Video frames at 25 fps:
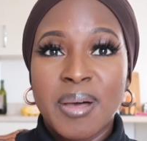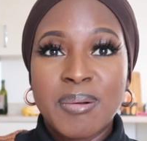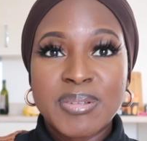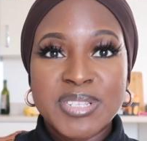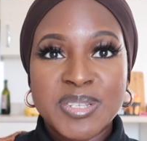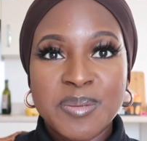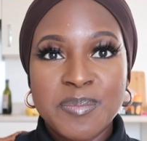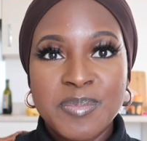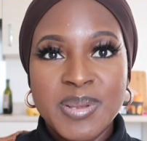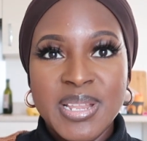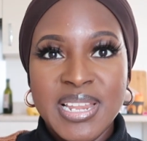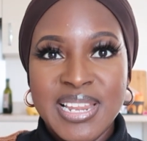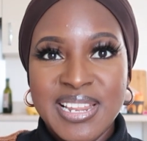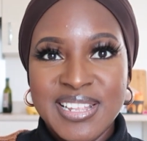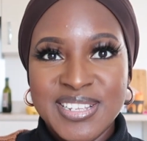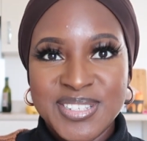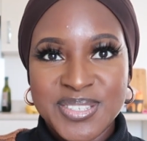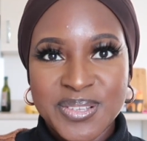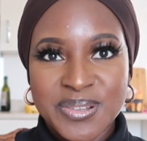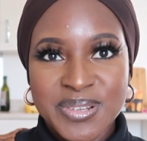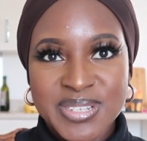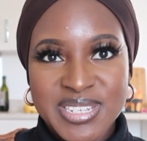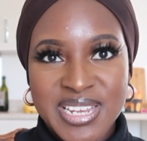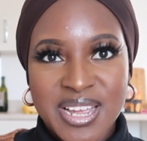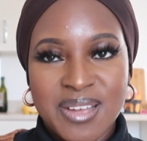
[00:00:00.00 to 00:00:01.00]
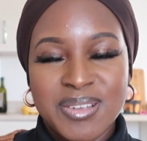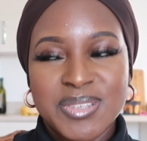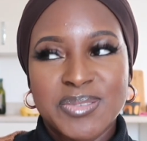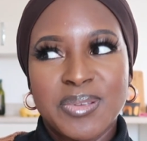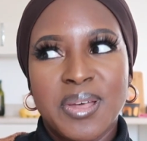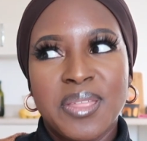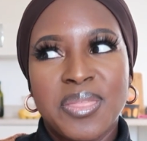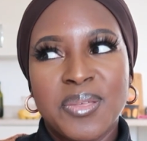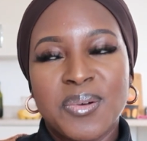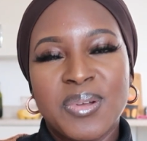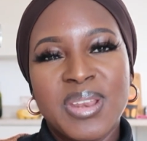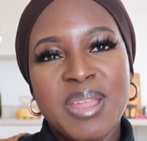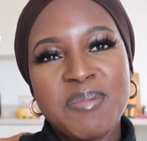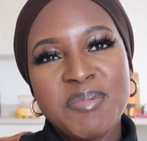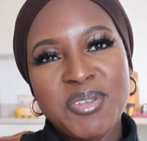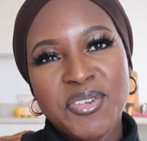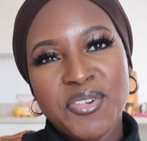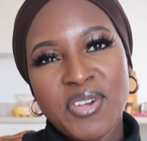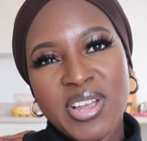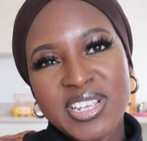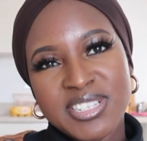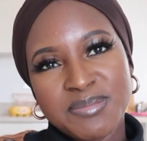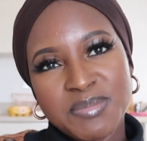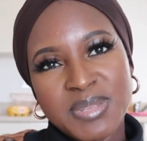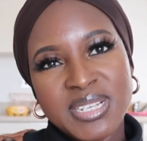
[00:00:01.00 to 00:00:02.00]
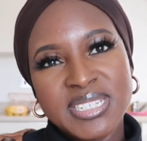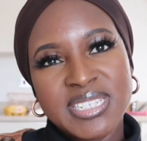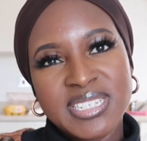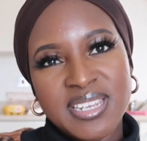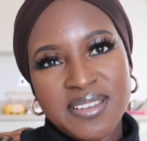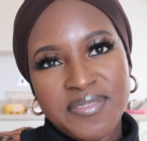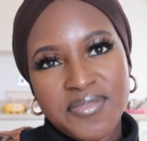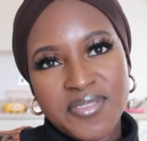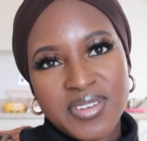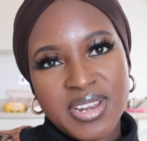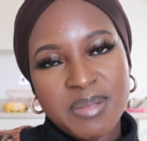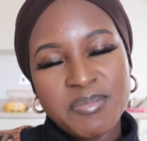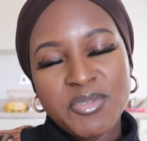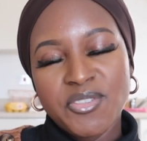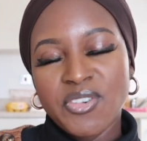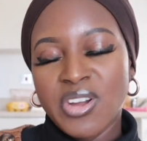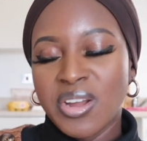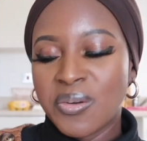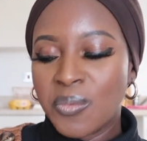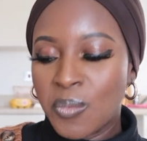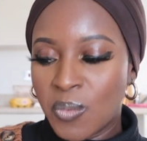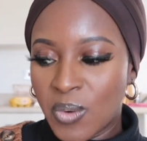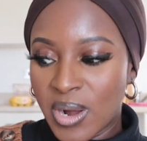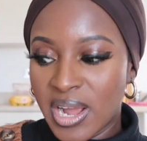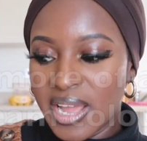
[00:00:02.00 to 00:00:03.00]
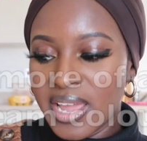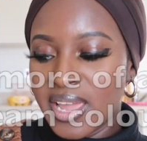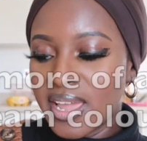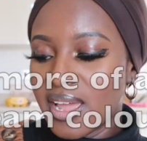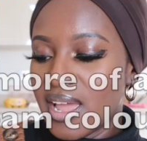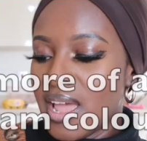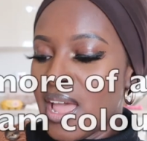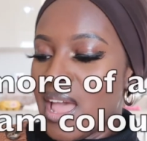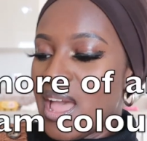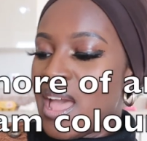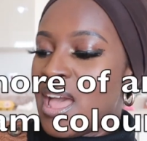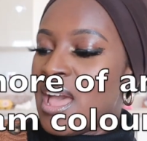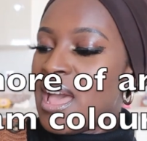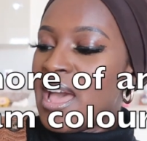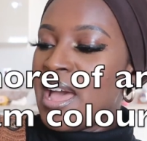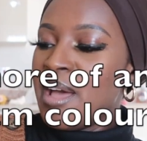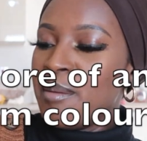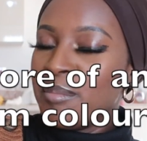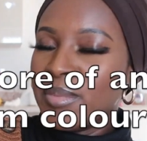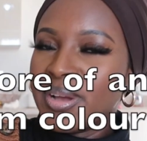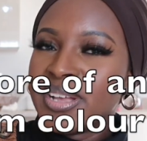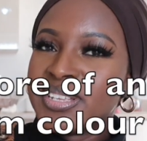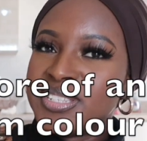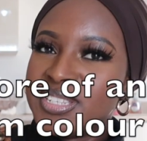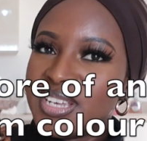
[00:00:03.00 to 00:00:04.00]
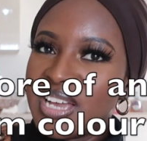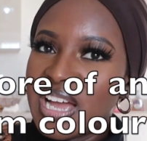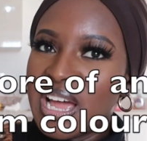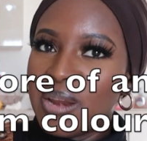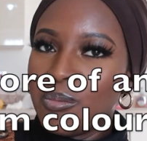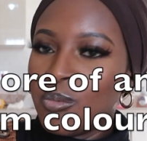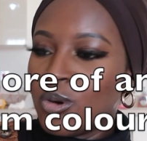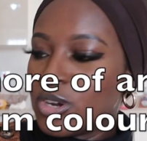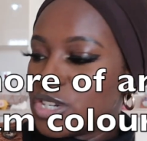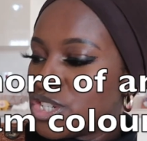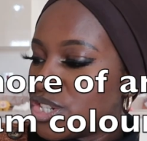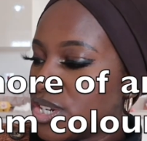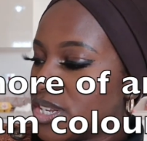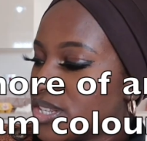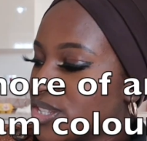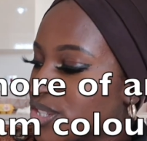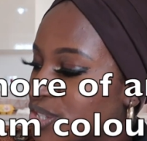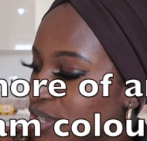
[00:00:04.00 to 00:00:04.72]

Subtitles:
that was completely sold out. So I thought, let me try something different. Let me try white, because you can wash it.